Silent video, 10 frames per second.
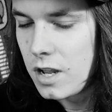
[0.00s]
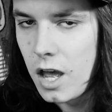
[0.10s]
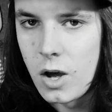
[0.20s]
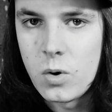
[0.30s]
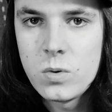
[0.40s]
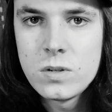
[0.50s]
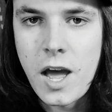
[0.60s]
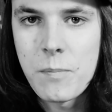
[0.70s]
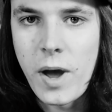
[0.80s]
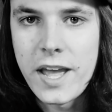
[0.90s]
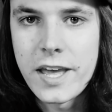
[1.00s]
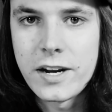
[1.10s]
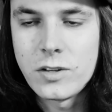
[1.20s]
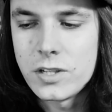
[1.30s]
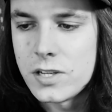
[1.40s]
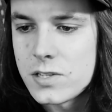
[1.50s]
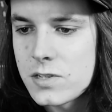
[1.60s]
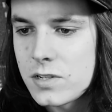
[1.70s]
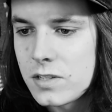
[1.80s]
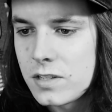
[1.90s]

No, not in my head, at least.